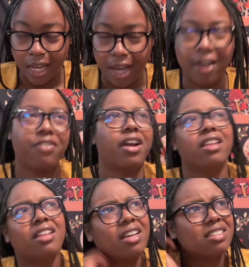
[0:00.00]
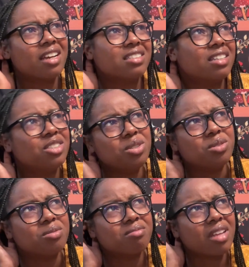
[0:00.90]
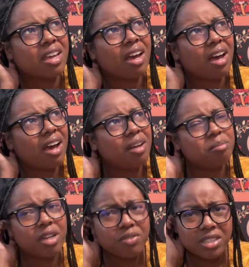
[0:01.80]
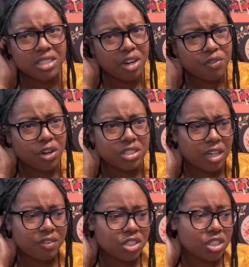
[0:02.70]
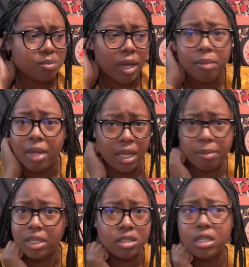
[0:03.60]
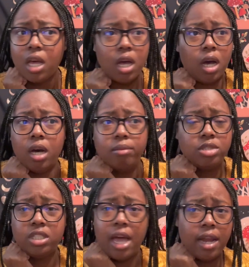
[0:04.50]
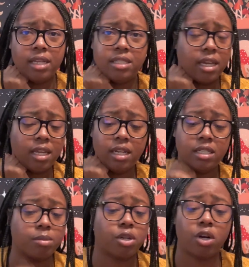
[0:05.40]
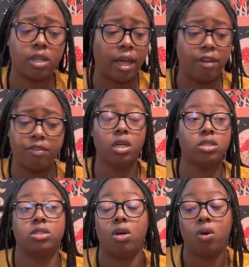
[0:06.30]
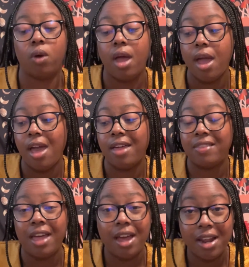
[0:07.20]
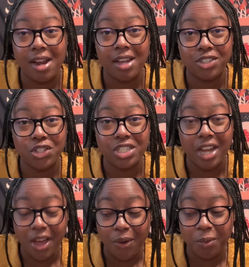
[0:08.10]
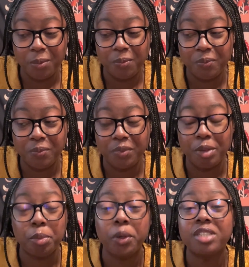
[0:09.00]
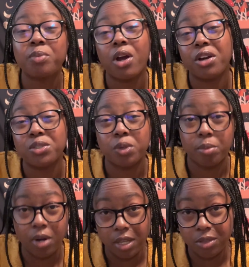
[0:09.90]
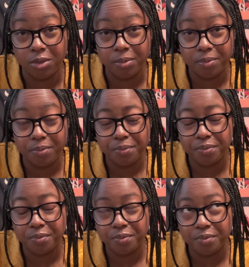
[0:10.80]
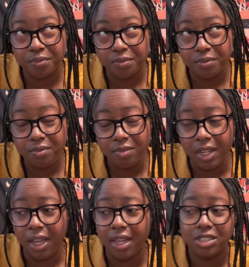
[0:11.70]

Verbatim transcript: I forgot the last thing I said too. Like, I'm definitely scared for her safety. She's made enemies. Um, she had a second attempt on her life. So, and then just now, the boys brought her to a brothel. And